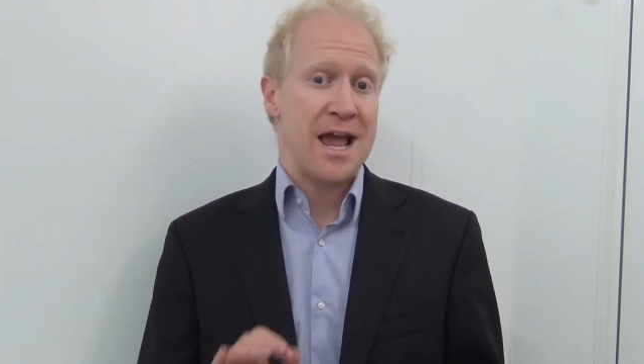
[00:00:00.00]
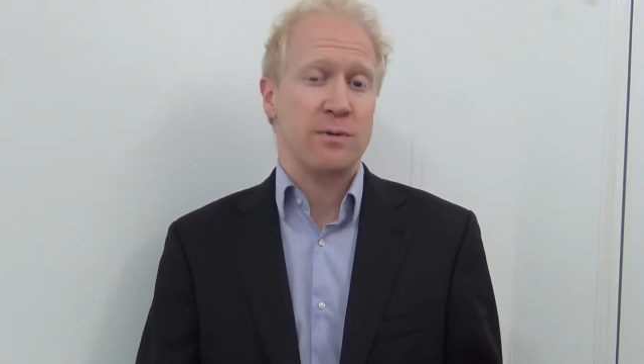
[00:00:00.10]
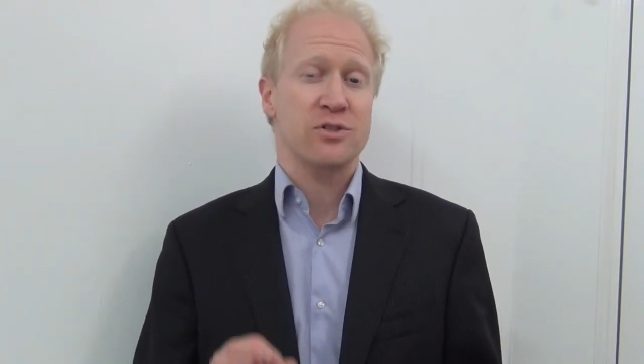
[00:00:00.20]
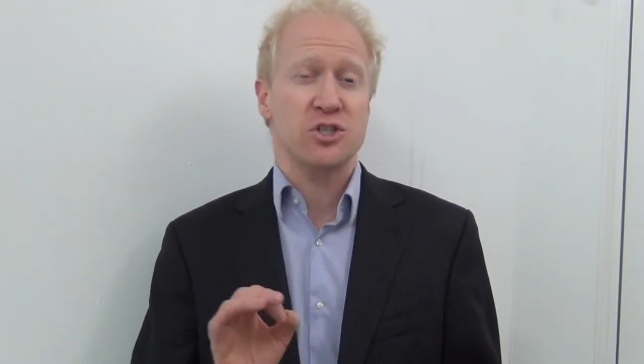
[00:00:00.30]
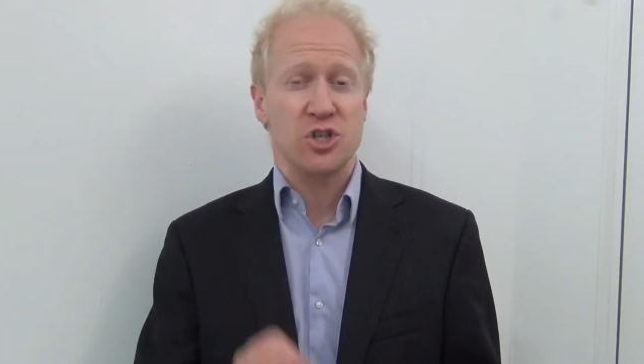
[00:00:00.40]

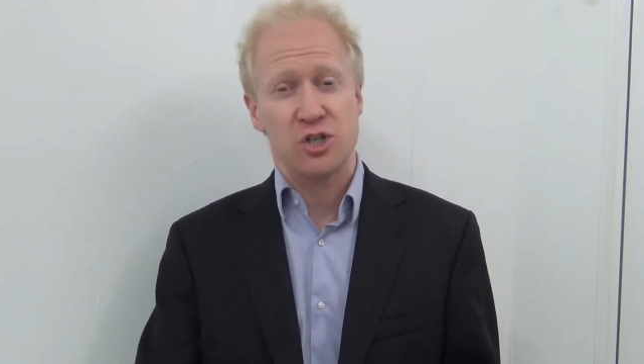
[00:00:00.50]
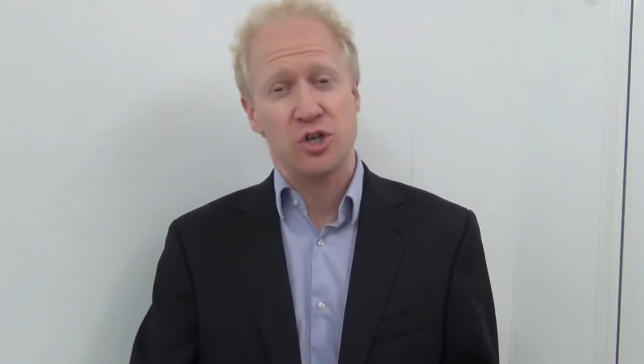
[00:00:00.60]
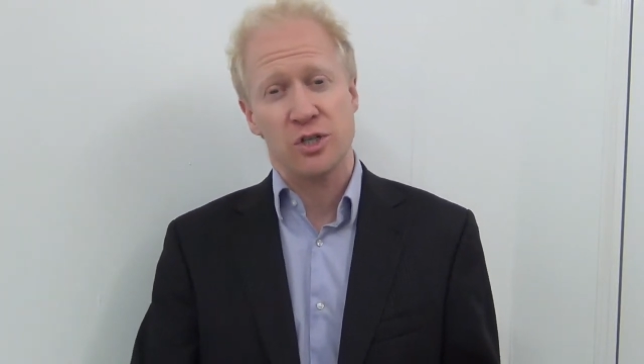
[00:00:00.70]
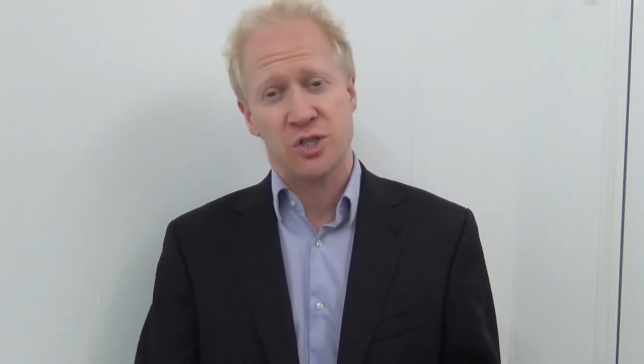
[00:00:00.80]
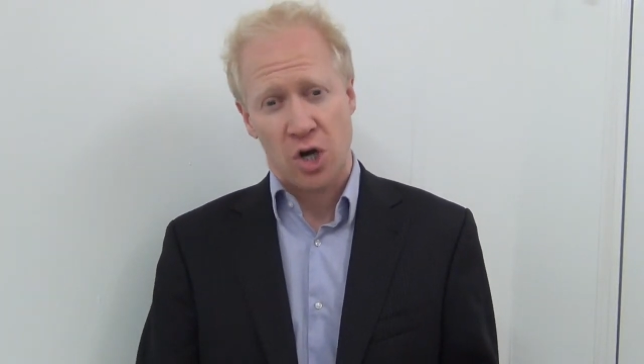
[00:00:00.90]
now's
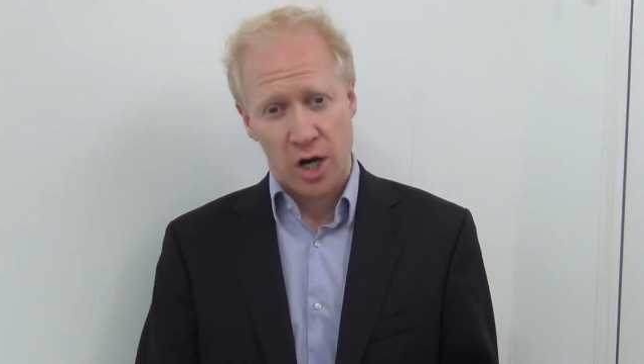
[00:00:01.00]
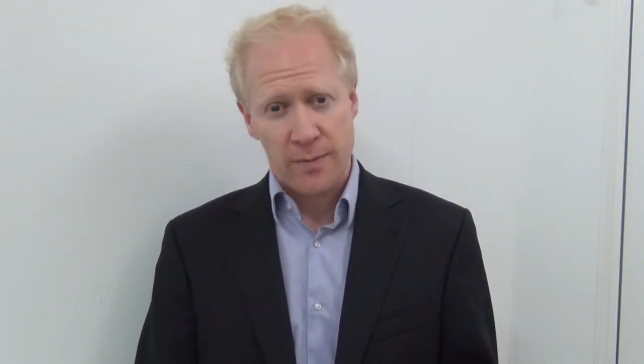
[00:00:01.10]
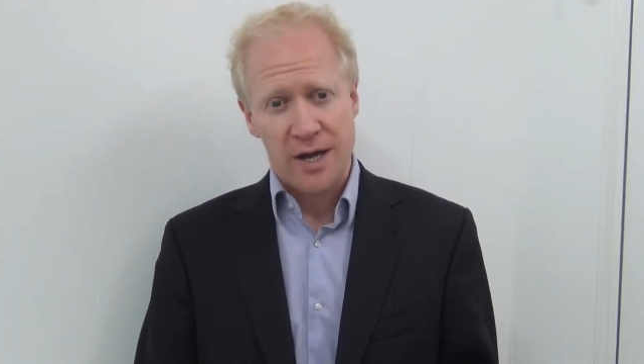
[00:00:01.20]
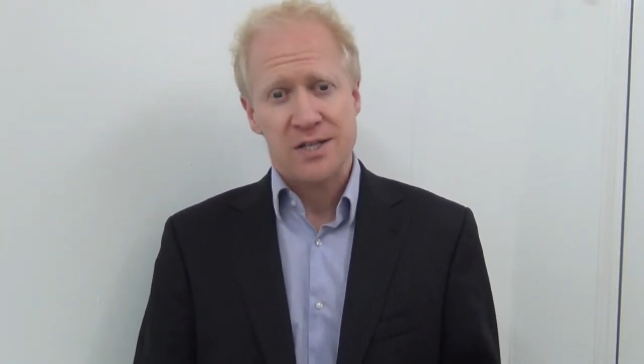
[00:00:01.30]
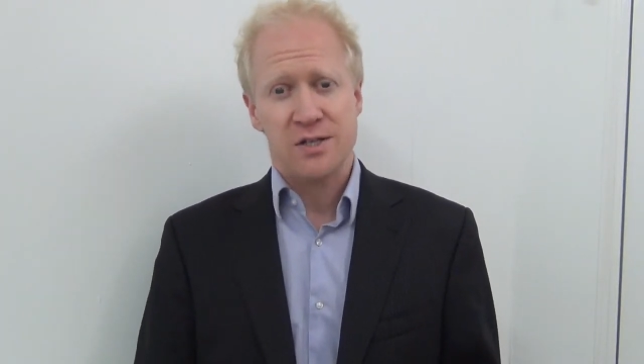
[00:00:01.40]
such a good
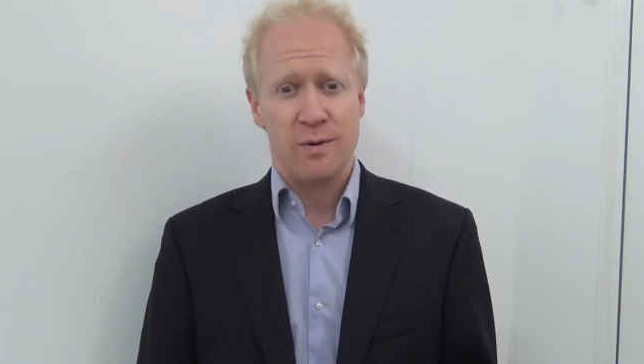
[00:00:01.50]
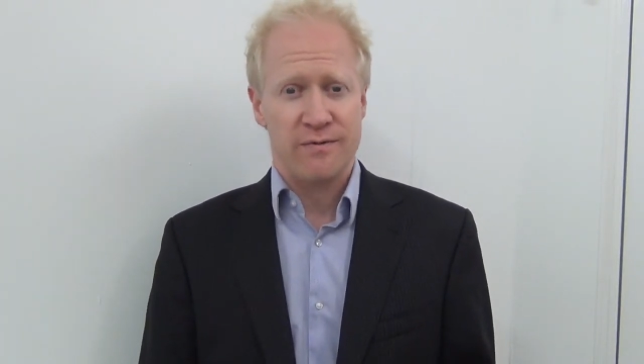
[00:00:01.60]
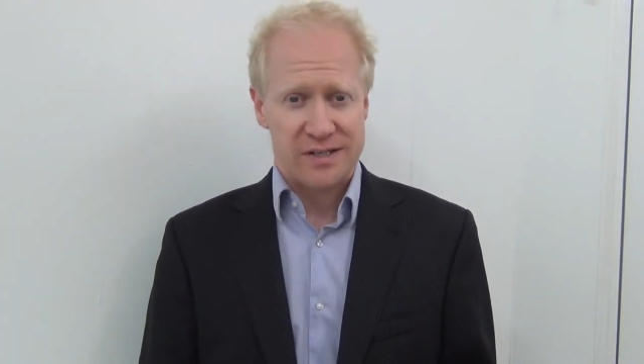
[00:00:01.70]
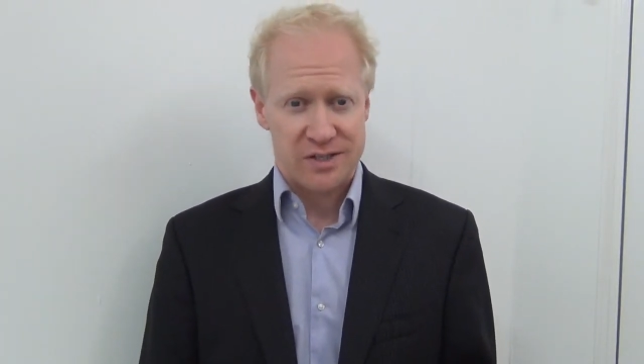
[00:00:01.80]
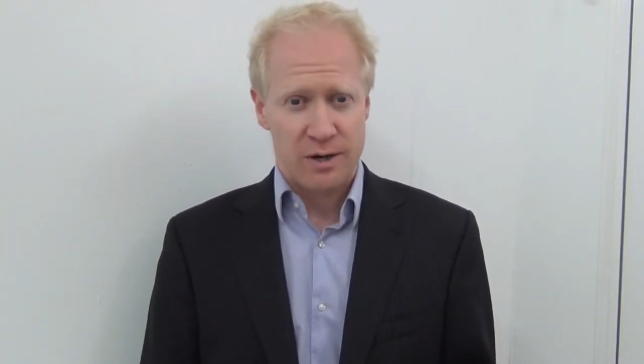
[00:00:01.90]
time to be
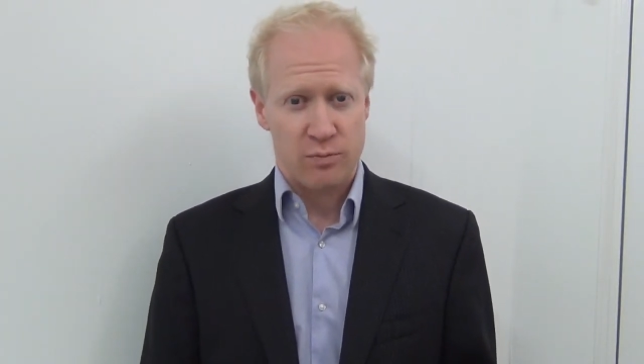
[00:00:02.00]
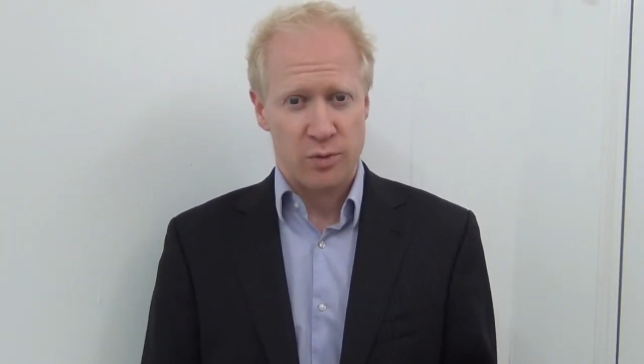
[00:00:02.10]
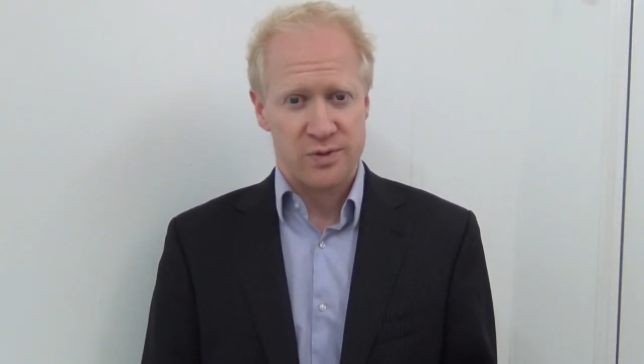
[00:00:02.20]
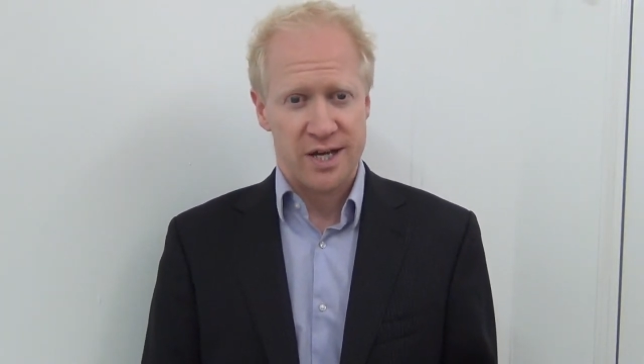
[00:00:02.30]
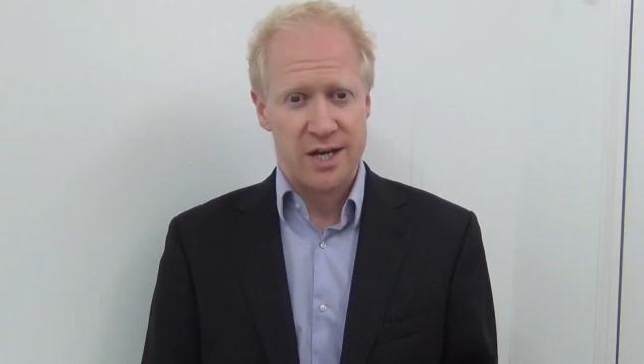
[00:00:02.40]
investing in
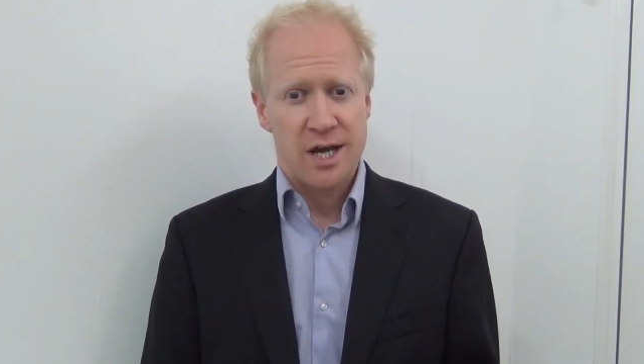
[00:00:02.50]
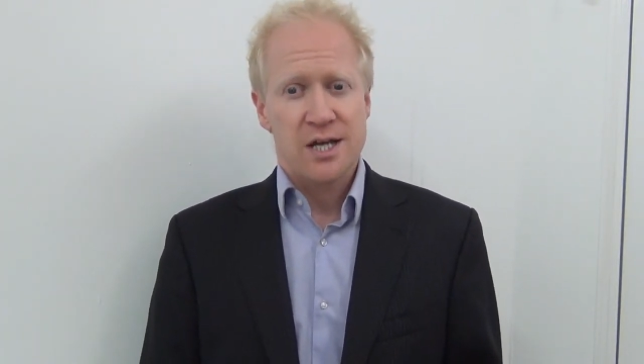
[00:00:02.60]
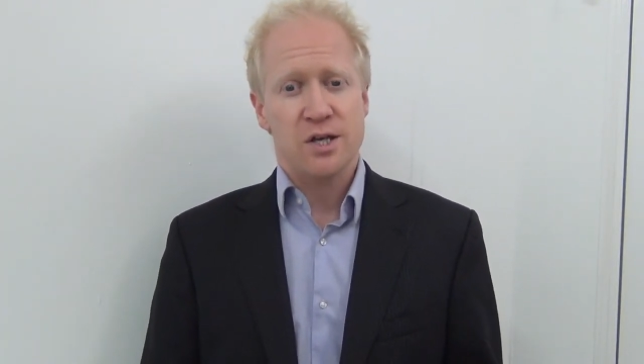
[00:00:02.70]
property.